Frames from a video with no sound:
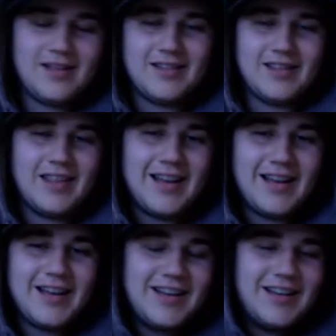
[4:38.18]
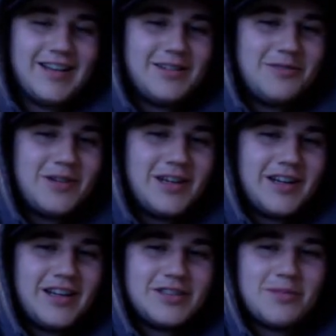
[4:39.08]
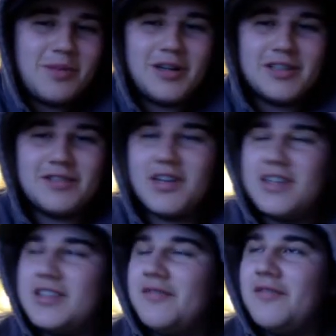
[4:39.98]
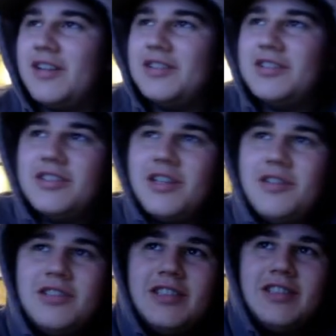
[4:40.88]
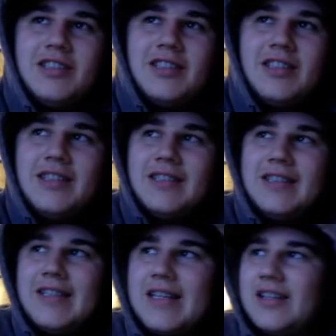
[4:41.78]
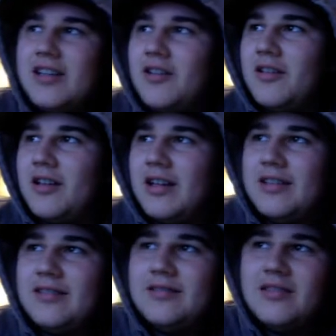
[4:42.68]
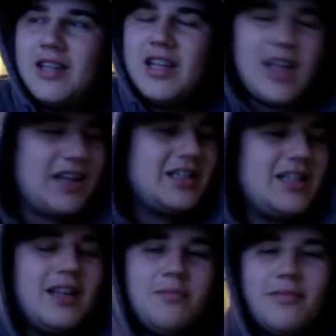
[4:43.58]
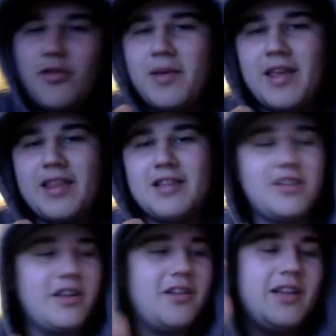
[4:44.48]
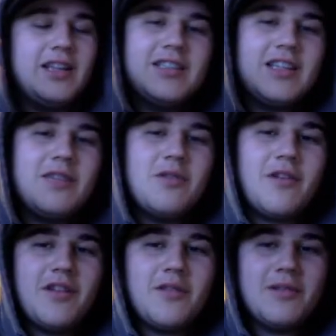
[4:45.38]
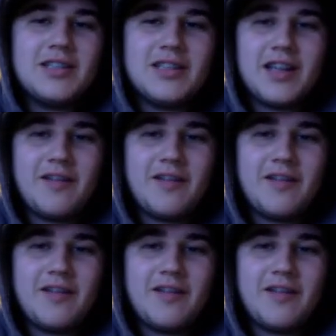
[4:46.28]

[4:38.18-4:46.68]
that uh, we're gonna surpass 37,000 satoshis. You know, let, actually, before we end this video, let's see what Ethereum Classic have